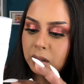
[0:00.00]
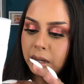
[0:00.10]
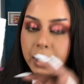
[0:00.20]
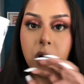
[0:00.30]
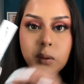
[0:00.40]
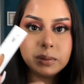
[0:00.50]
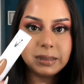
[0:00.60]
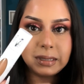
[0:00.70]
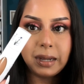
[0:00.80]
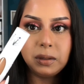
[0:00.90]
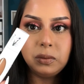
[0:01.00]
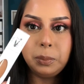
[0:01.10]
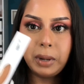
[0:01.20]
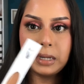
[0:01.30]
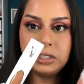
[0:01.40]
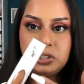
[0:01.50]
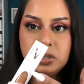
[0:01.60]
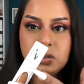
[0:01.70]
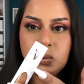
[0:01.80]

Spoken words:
like outside of the packaging,